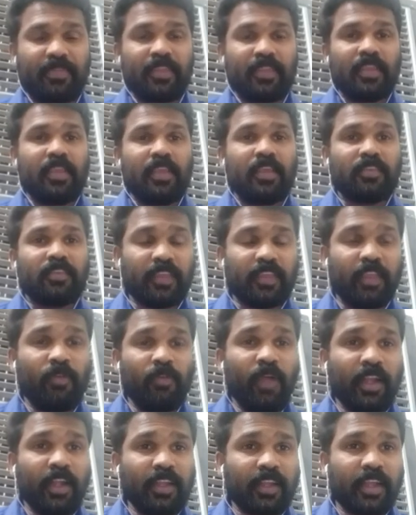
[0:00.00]
sea
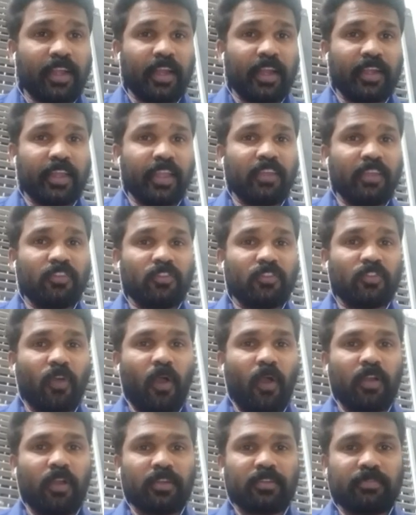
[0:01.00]
water contains salt.
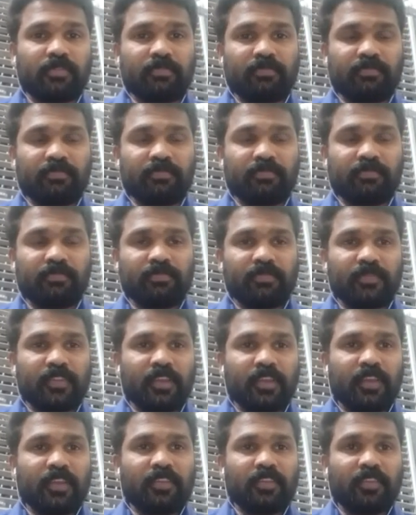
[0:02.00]

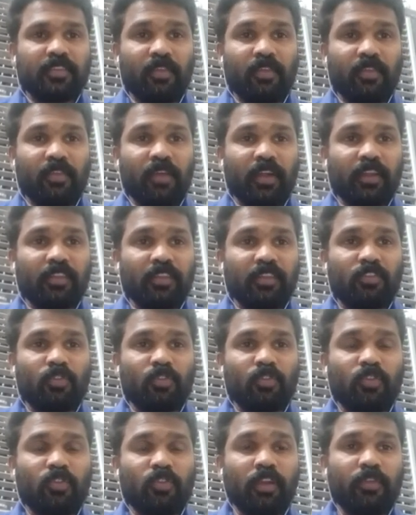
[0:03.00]
Sea water is too
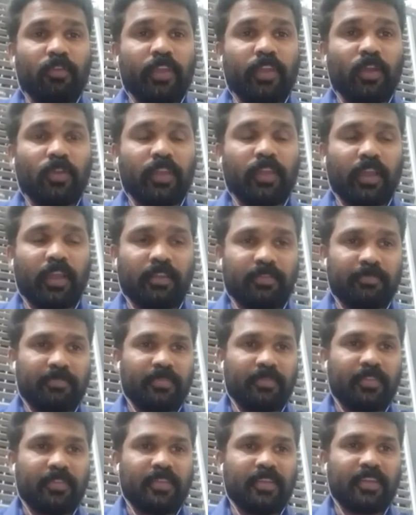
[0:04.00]
salty, we know that.
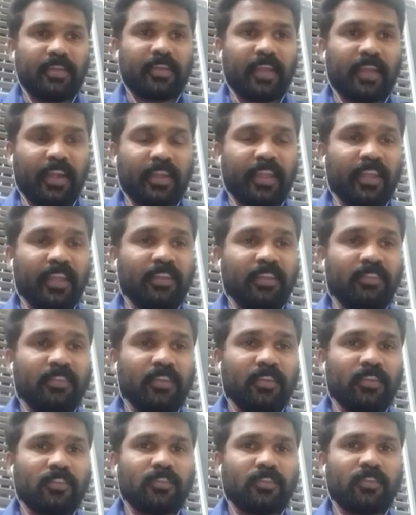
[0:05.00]
It contains
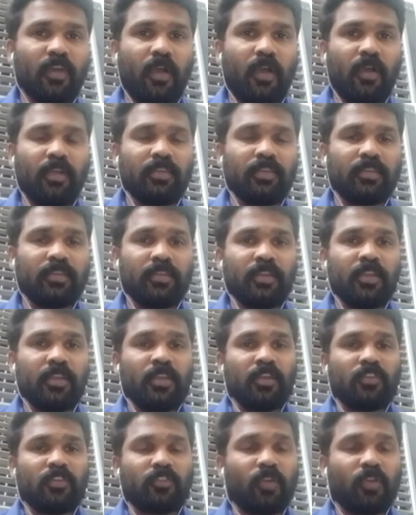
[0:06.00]
salt.
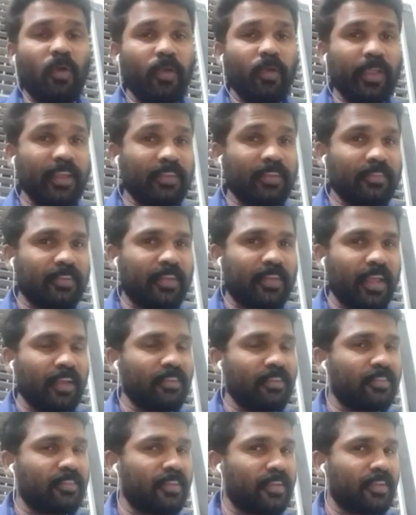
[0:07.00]
So its
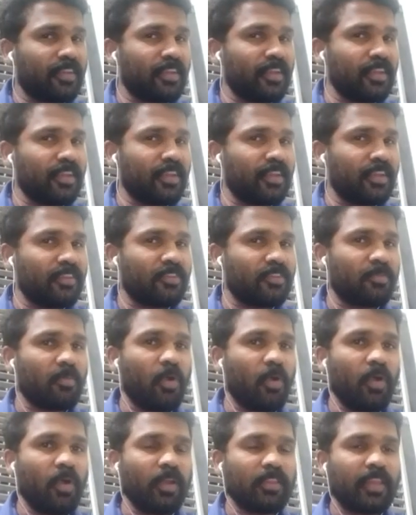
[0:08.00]
density is
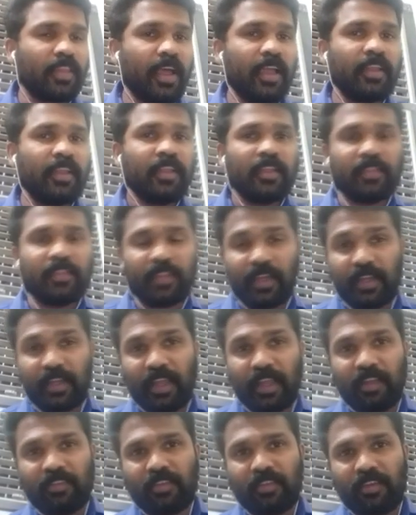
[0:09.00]
more than the
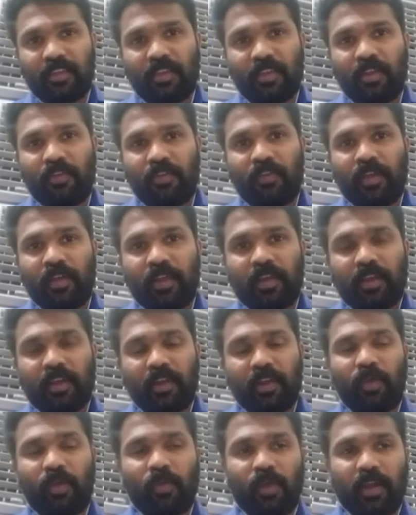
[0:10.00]
density of
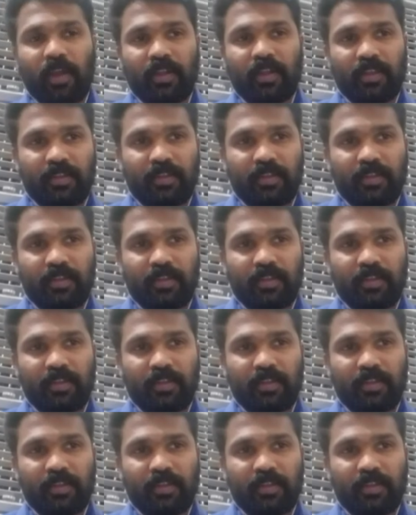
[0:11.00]
river water.